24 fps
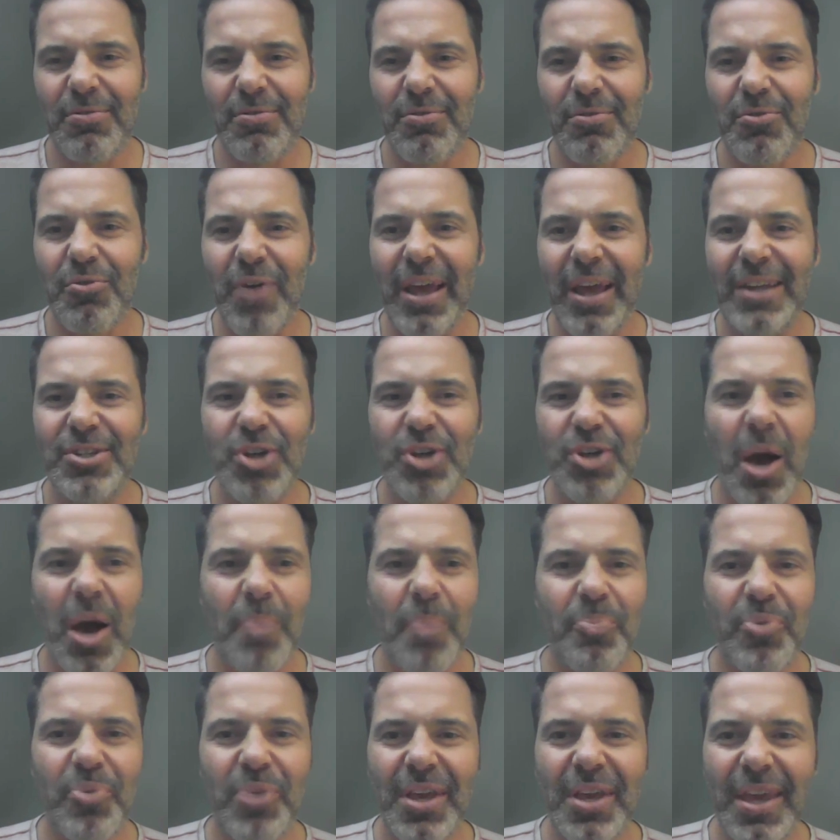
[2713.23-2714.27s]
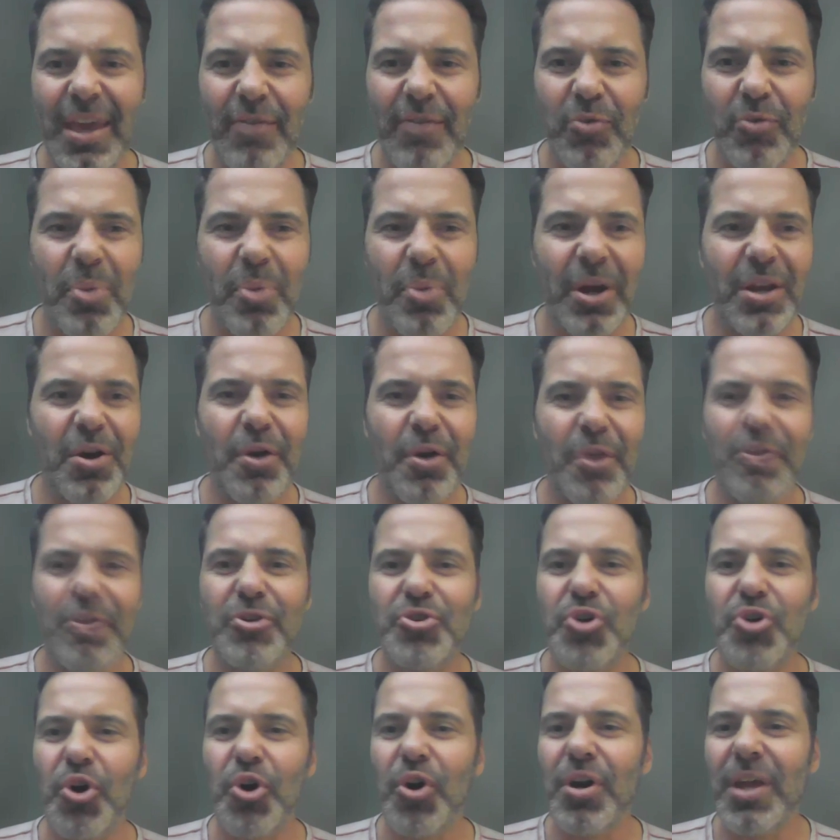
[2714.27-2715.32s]
great job bringing everybody on the
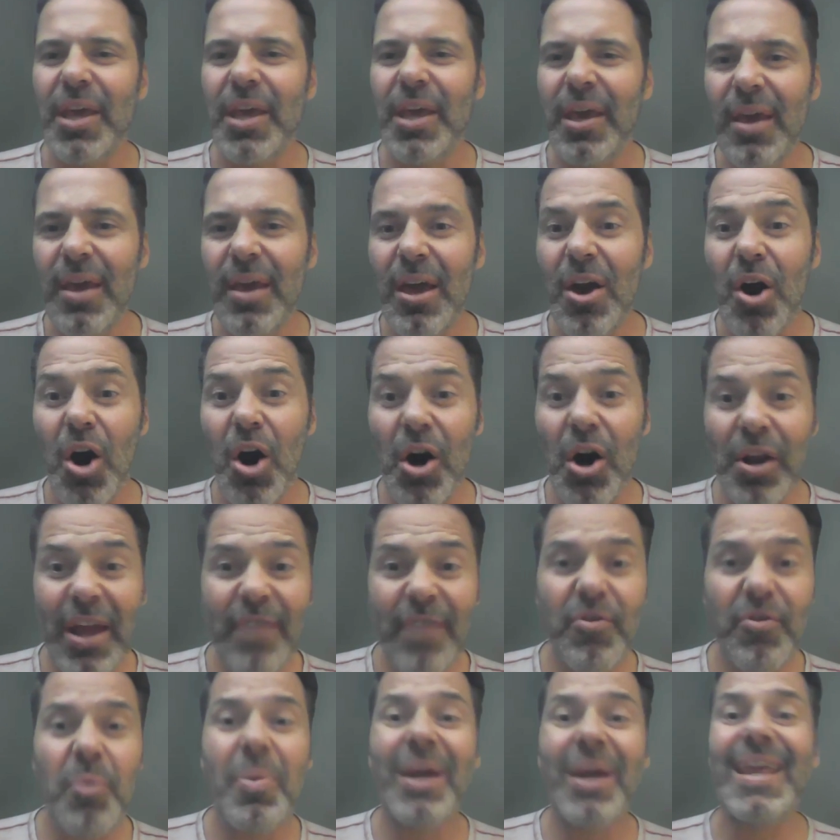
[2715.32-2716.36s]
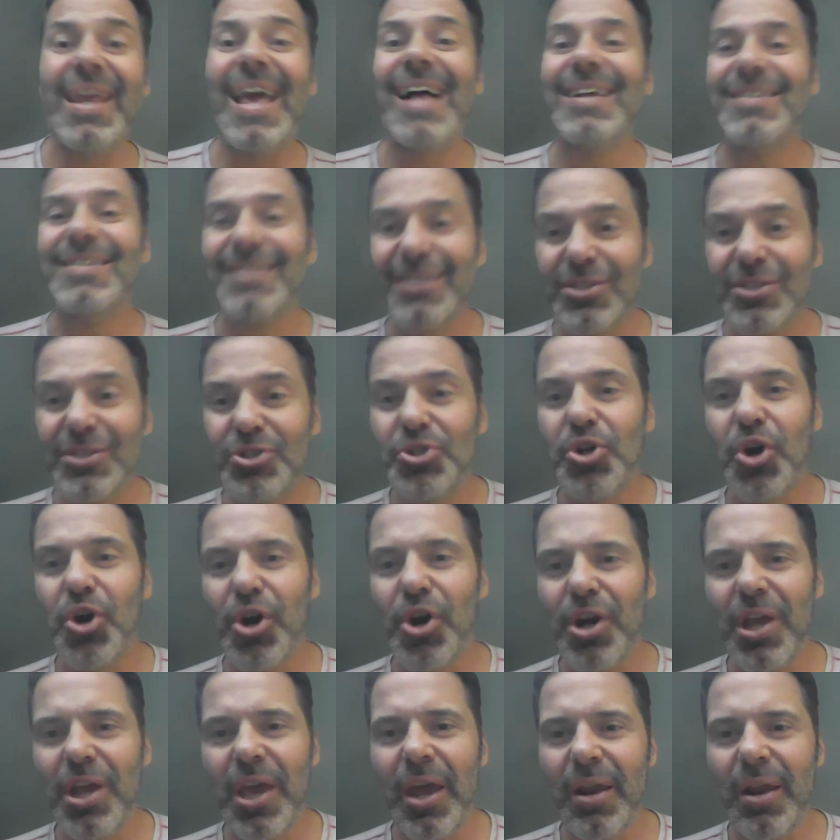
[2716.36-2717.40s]
journey, on everybody else's
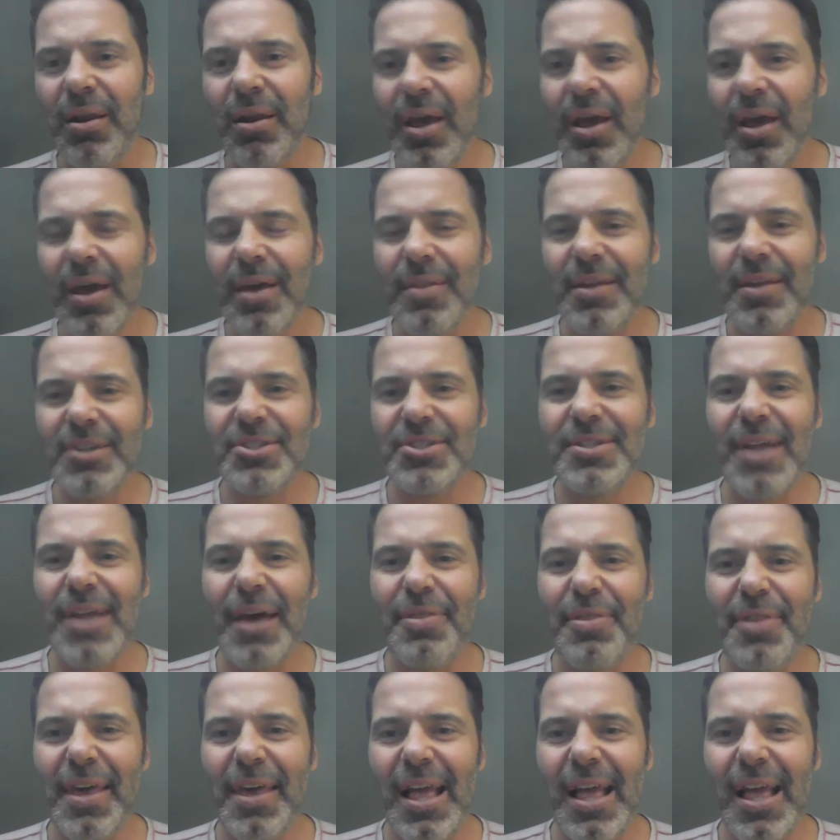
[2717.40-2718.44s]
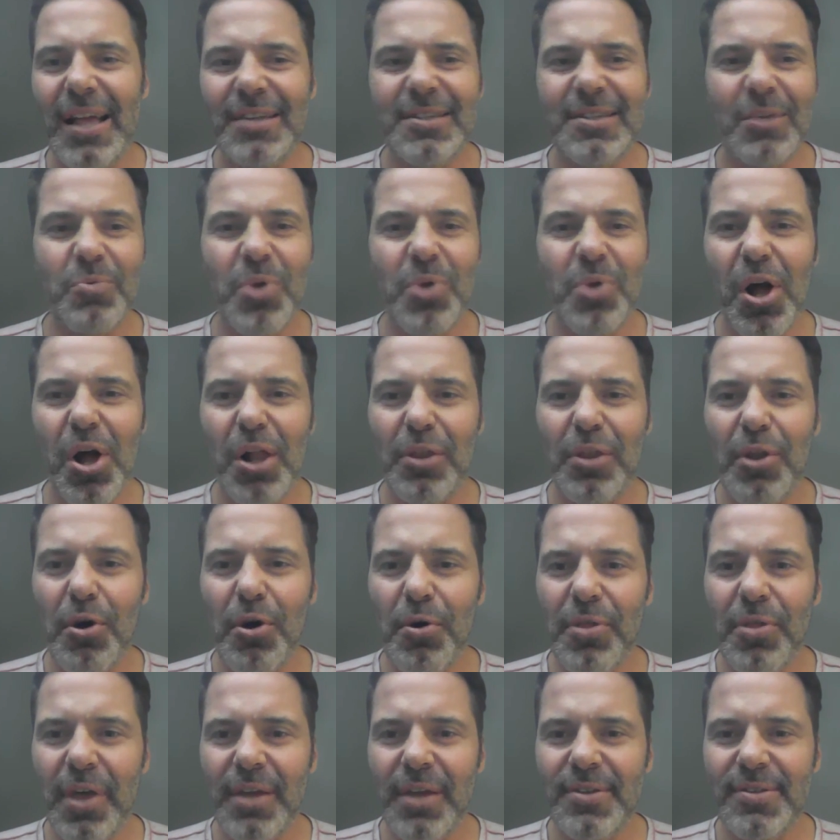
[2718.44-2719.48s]
journey. There's nothing else, and we all
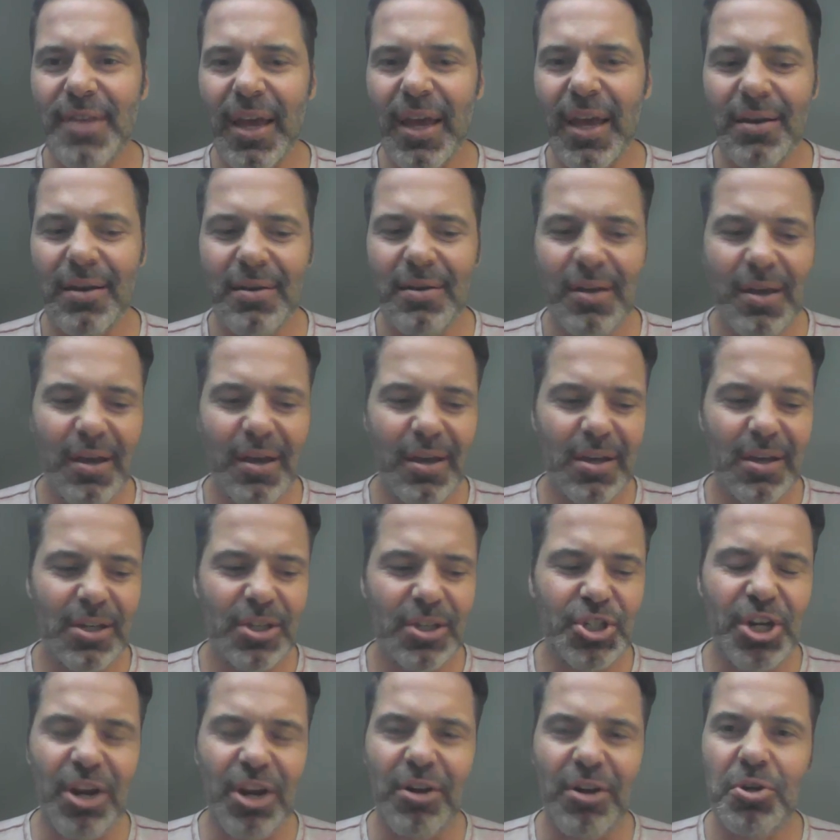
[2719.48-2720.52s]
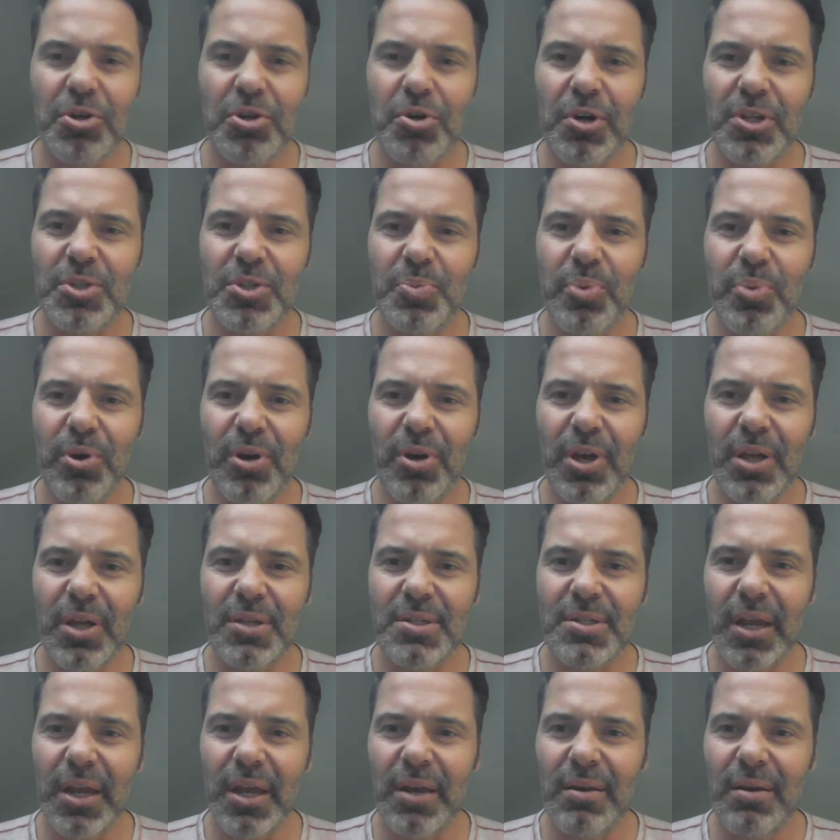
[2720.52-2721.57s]
know this, than sharing your
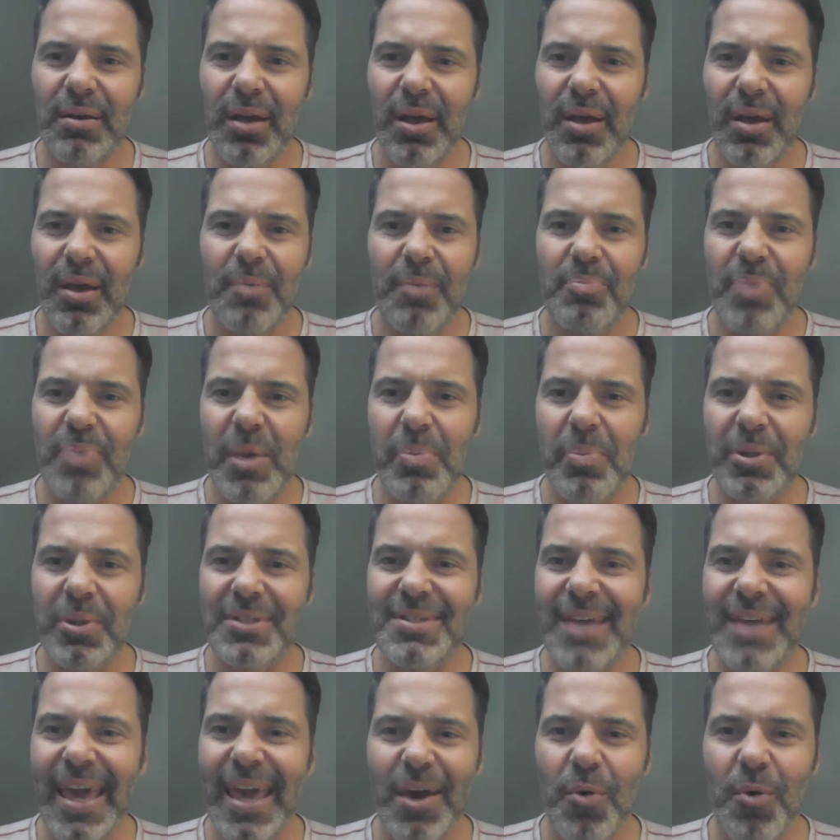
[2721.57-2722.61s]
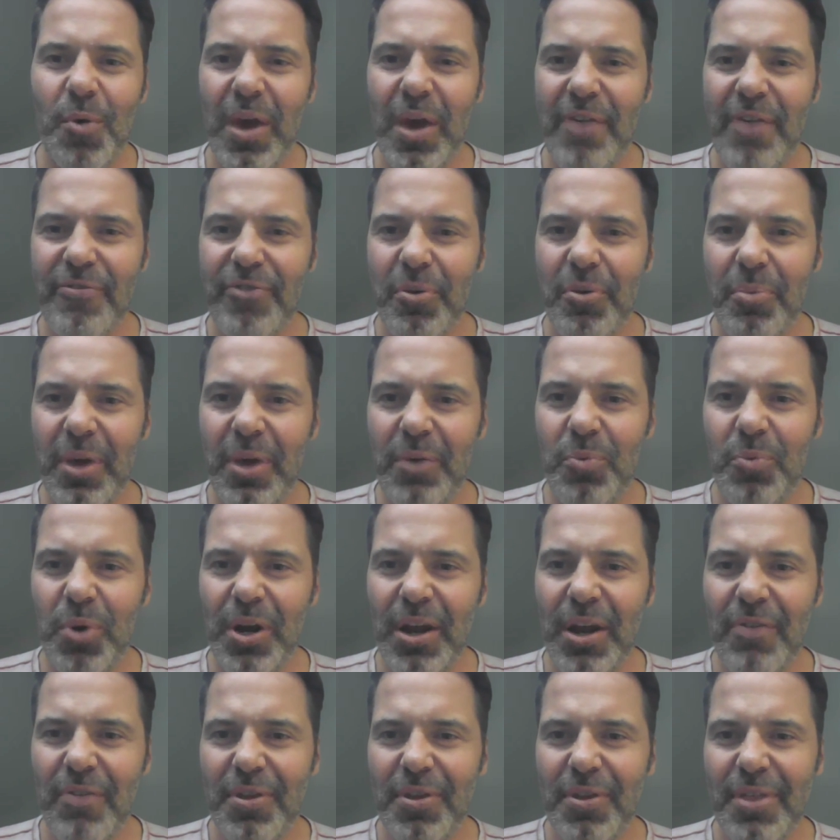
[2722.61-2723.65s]
experience, and people take away from it
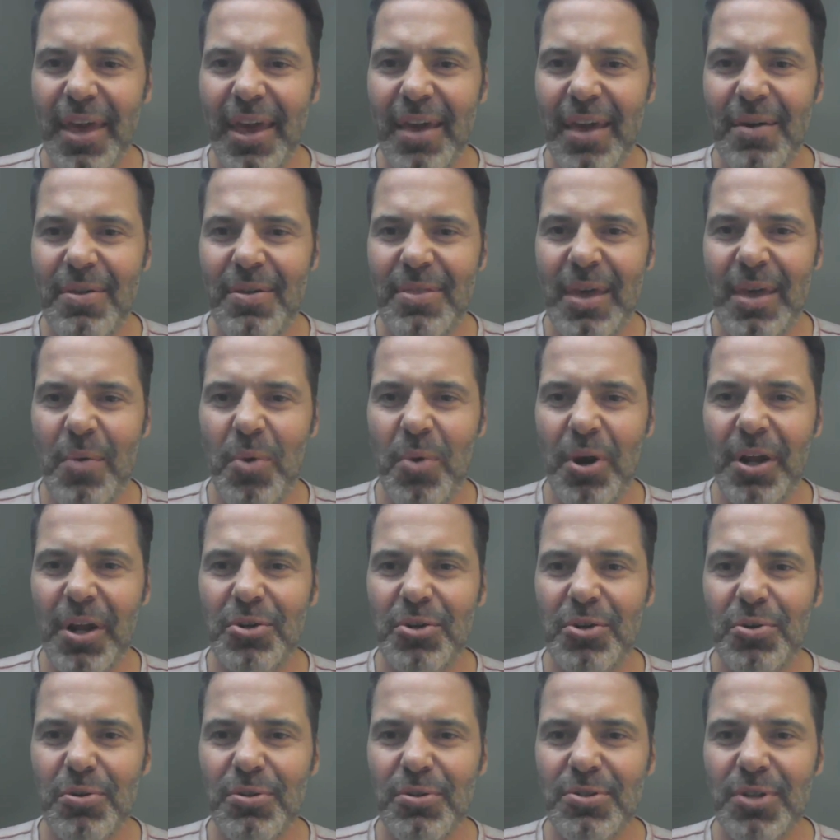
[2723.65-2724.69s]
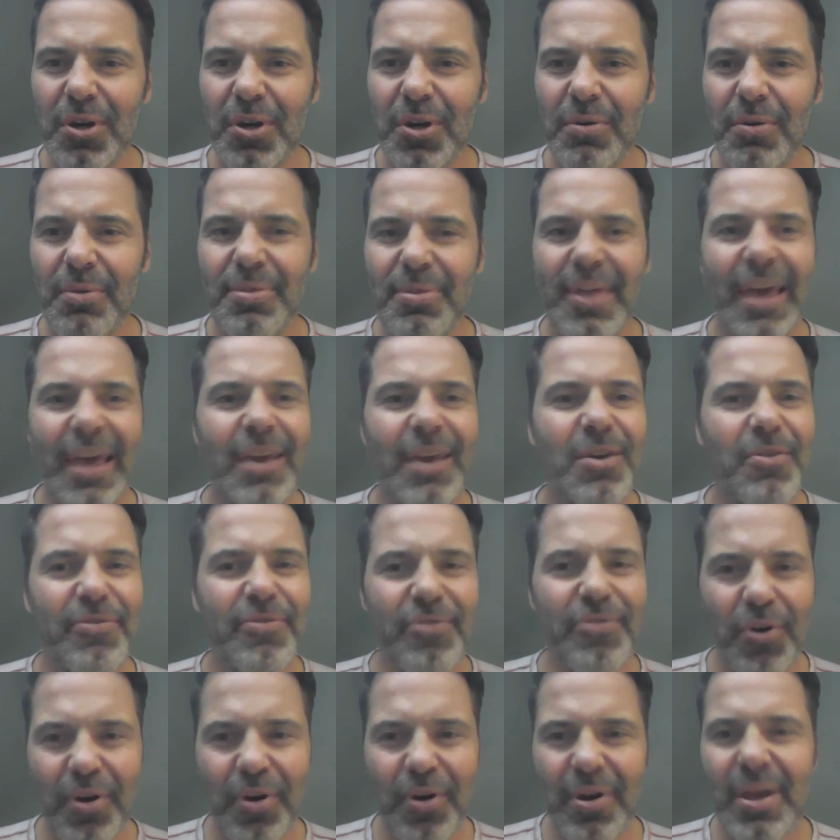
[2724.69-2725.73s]
whatever they want to do. So thank you
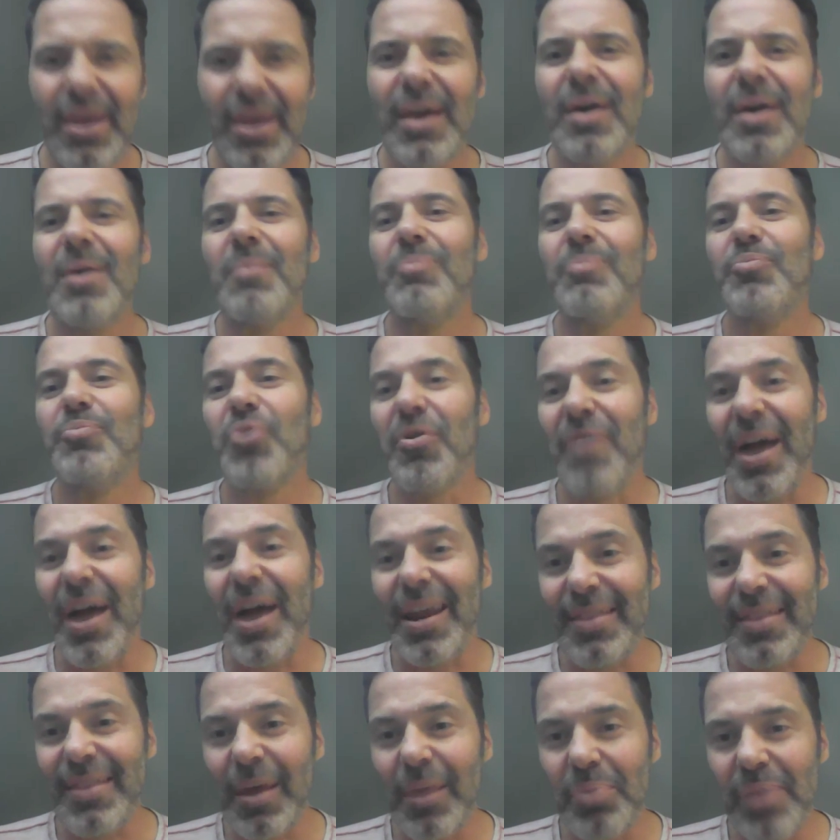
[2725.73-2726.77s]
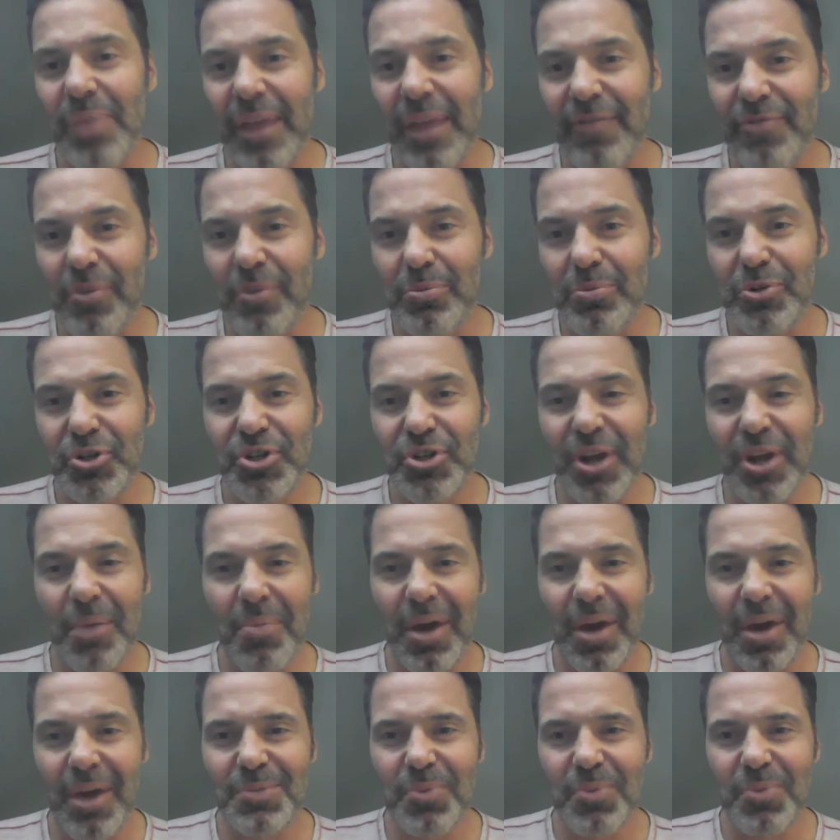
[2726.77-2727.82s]
for providing that platform to share
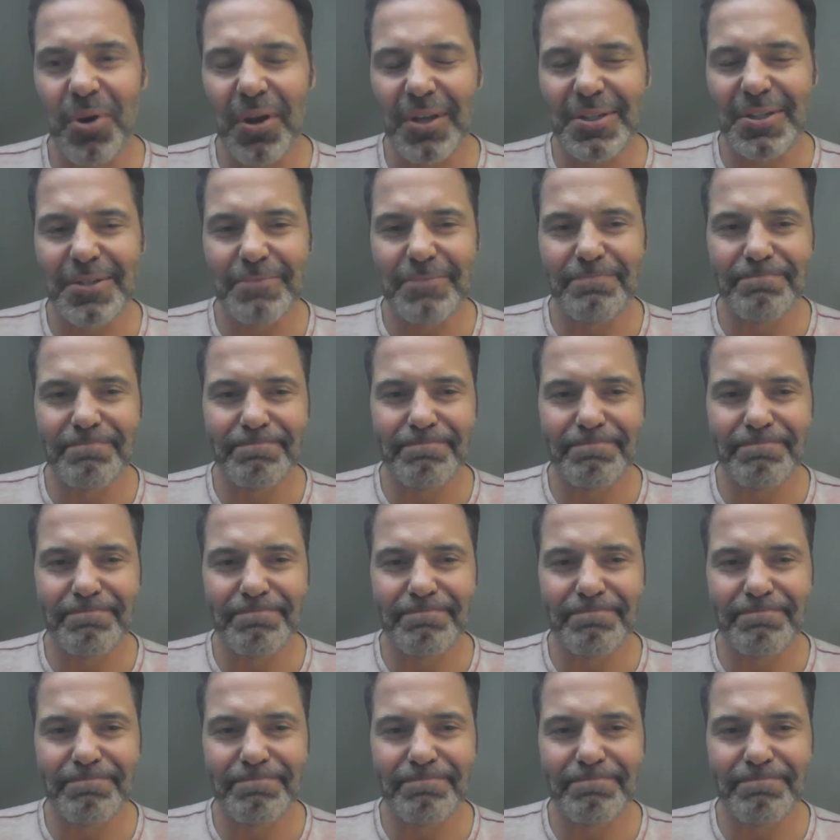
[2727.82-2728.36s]
my experience.